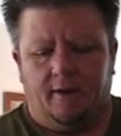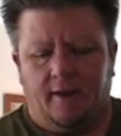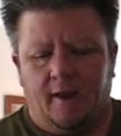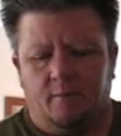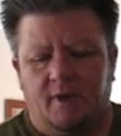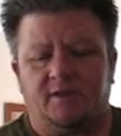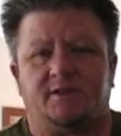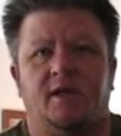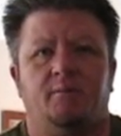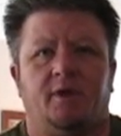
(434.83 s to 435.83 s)
and my
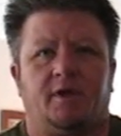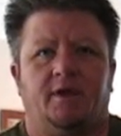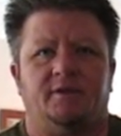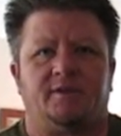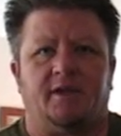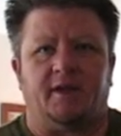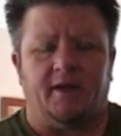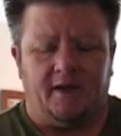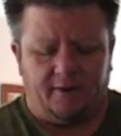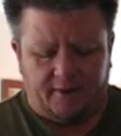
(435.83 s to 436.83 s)
stomach is getting
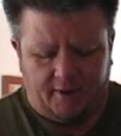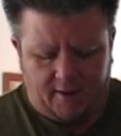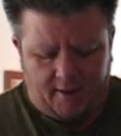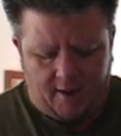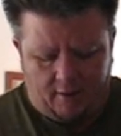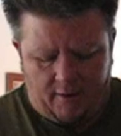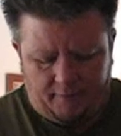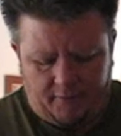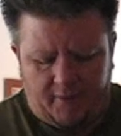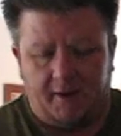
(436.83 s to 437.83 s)
hairy.
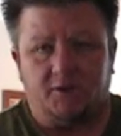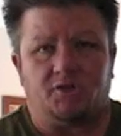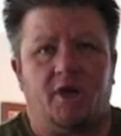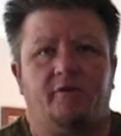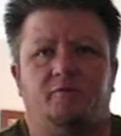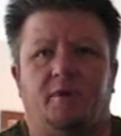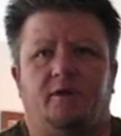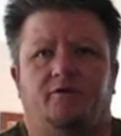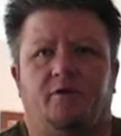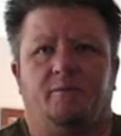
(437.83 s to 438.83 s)
However, they shaved
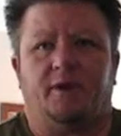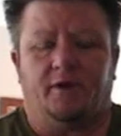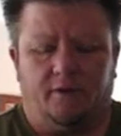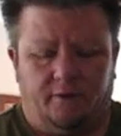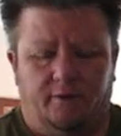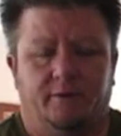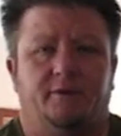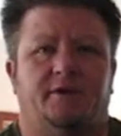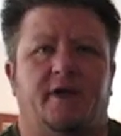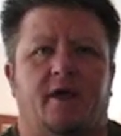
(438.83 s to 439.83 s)
me from here
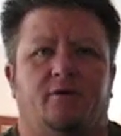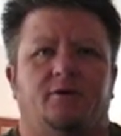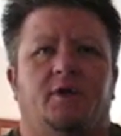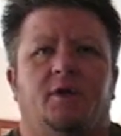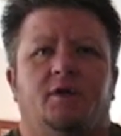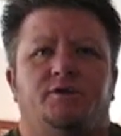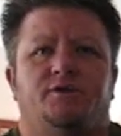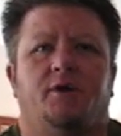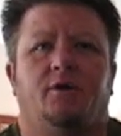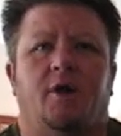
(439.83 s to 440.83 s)
down.
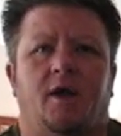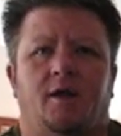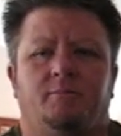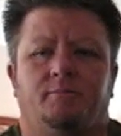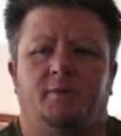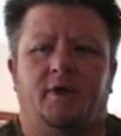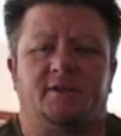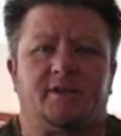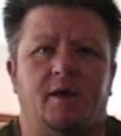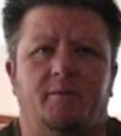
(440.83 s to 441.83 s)
So
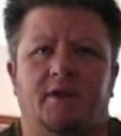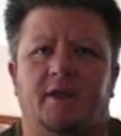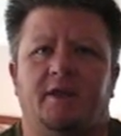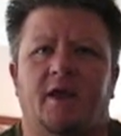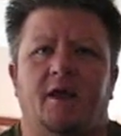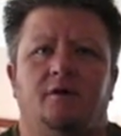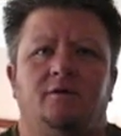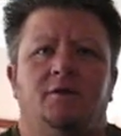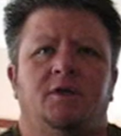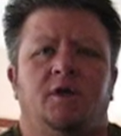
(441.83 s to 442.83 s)
it's coming in
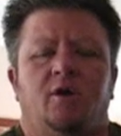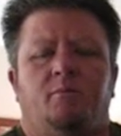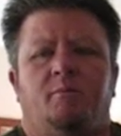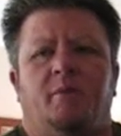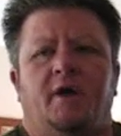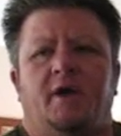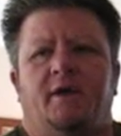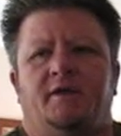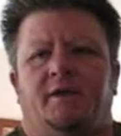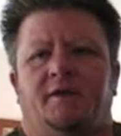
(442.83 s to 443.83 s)
now,
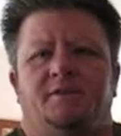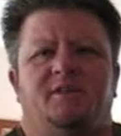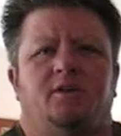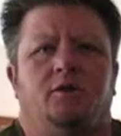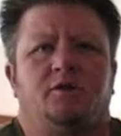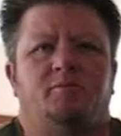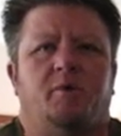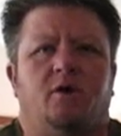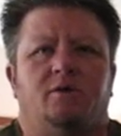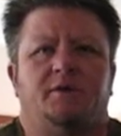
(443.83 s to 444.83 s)
but it still looks
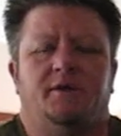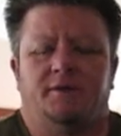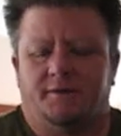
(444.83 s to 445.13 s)
bald.